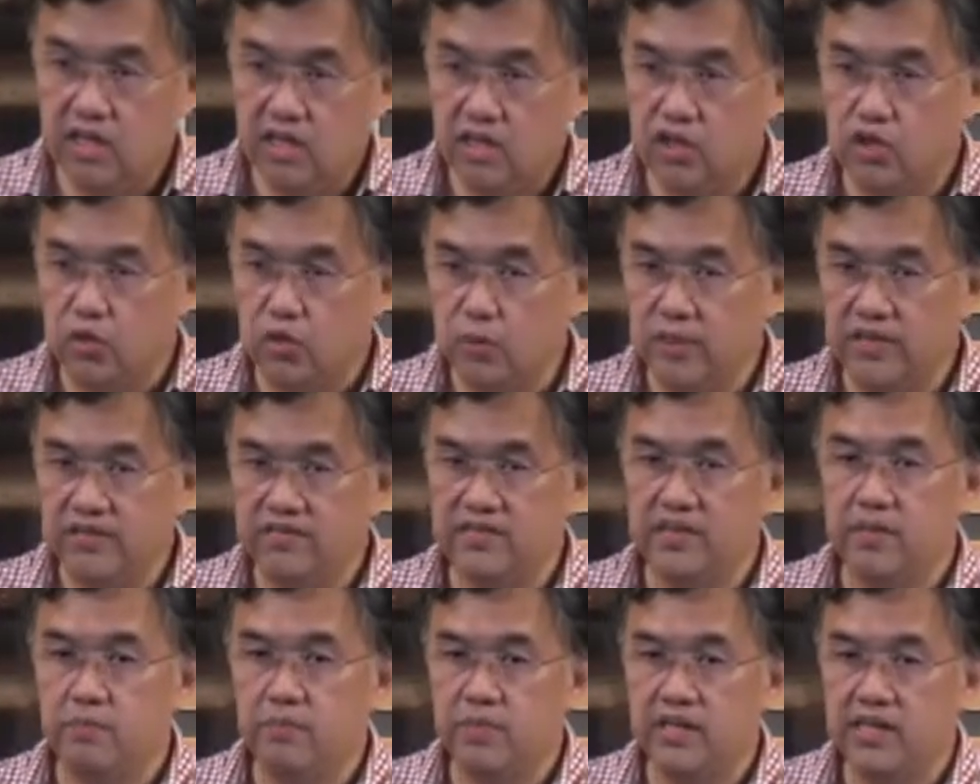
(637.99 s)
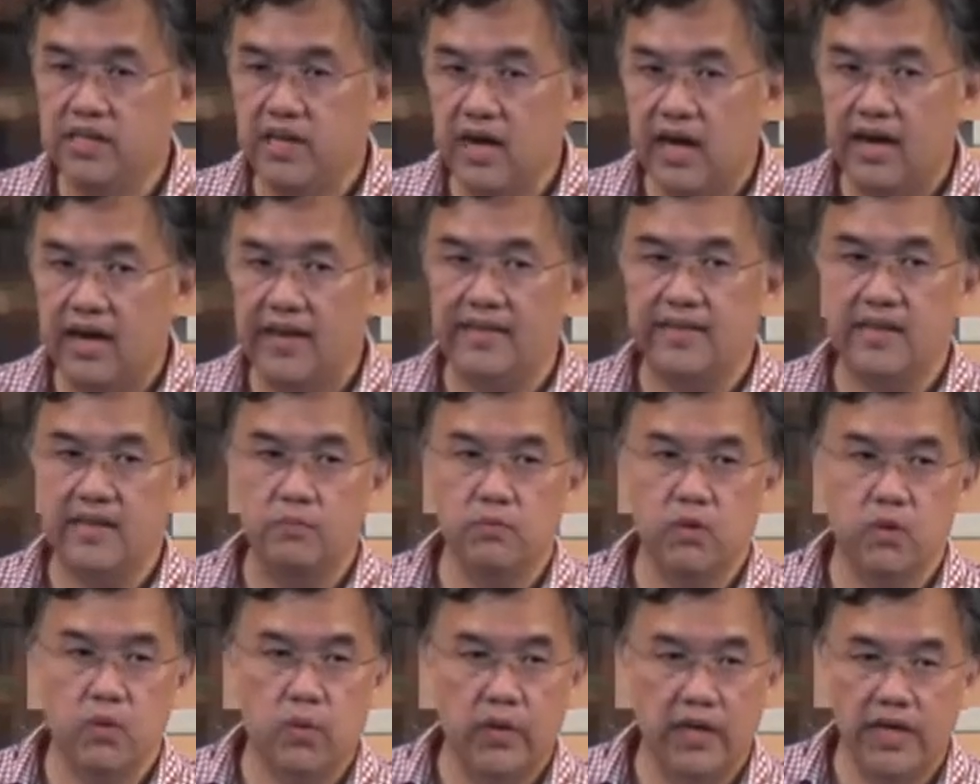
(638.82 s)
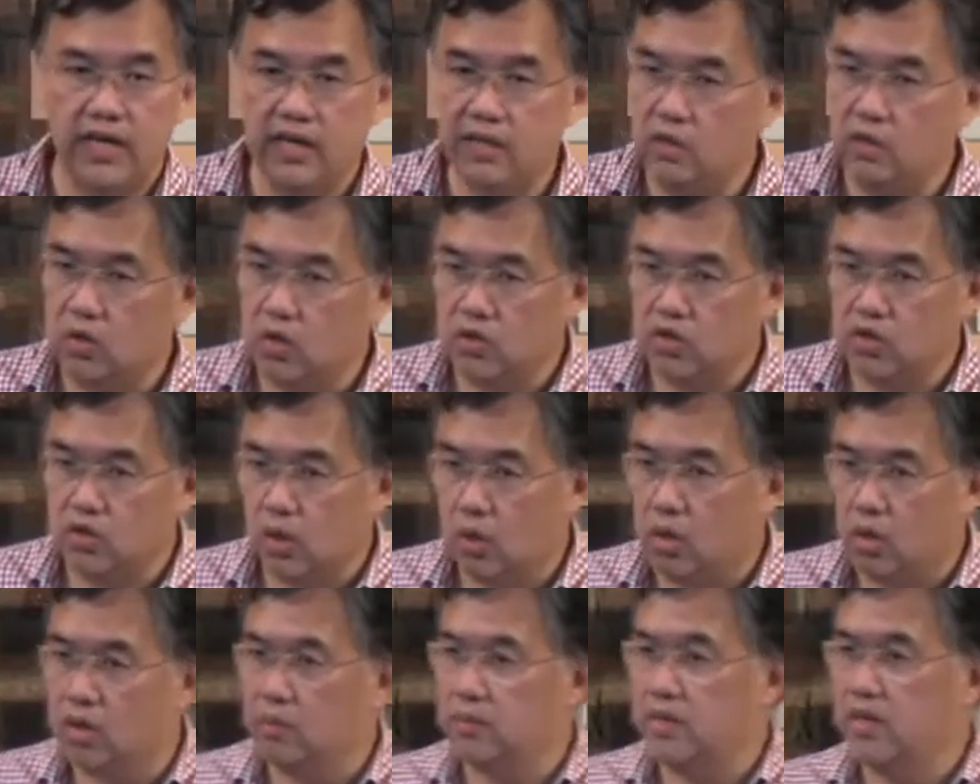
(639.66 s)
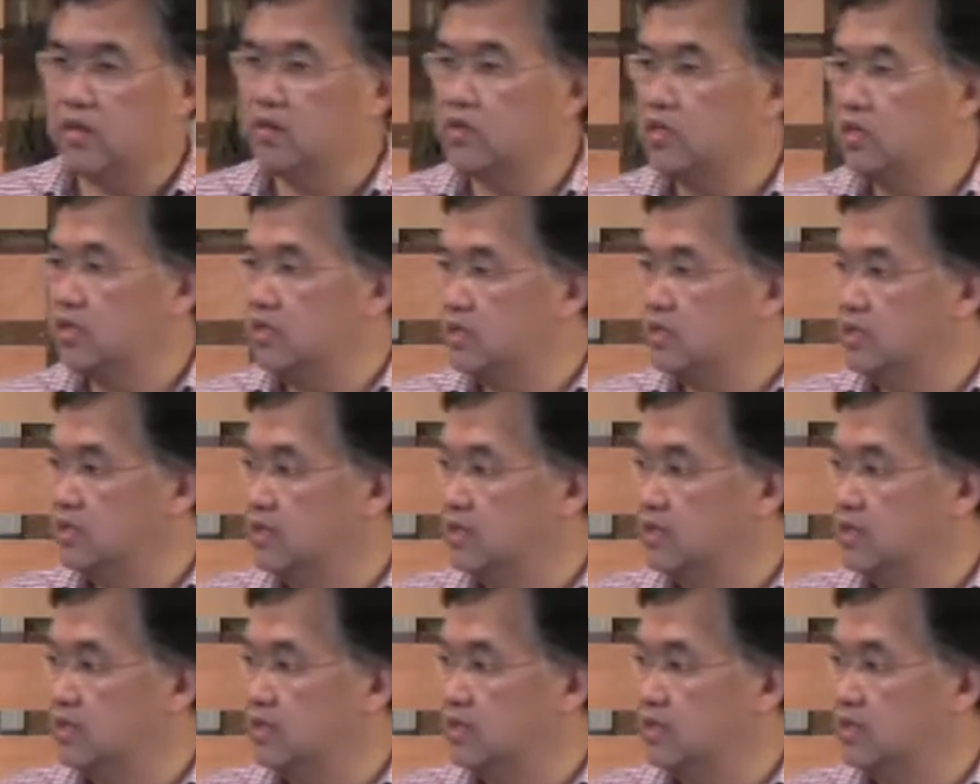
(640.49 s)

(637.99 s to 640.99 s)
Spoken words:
Do we simply hide them away, not talk about it?